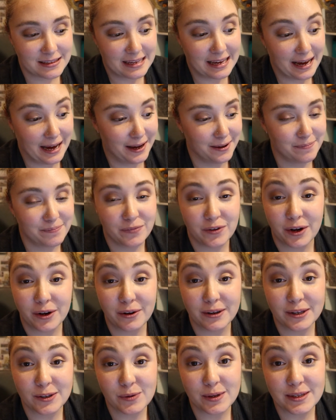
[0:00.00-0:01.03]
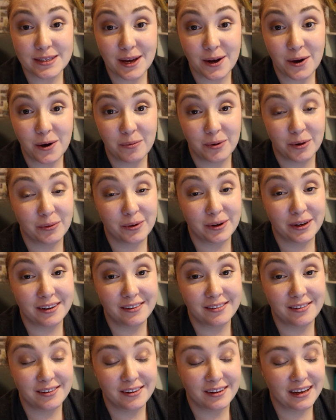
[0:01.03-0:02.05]
yeah, not going as well as I hoped it
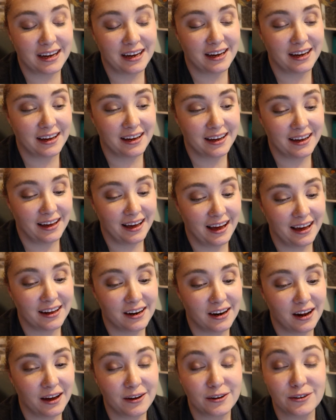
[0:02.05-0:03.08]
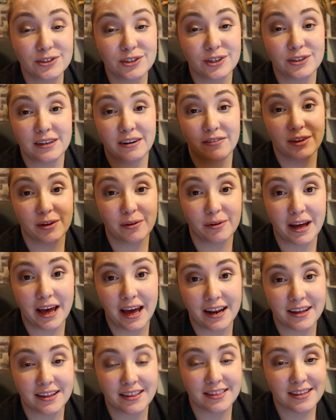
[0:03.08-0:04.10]
would. Uh, and I also definitely want to
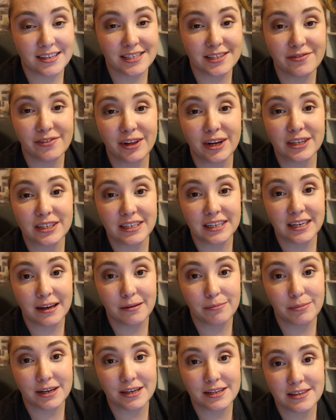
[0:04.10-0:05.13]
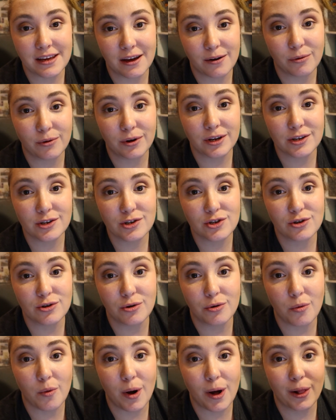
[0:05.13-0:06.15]
edit this vlog tonight because I want
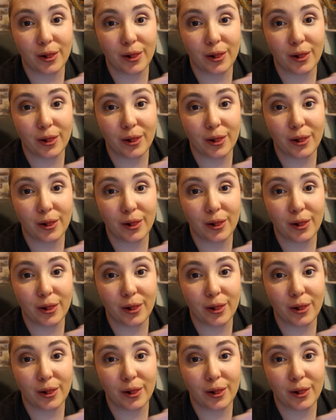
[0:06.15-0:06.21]
to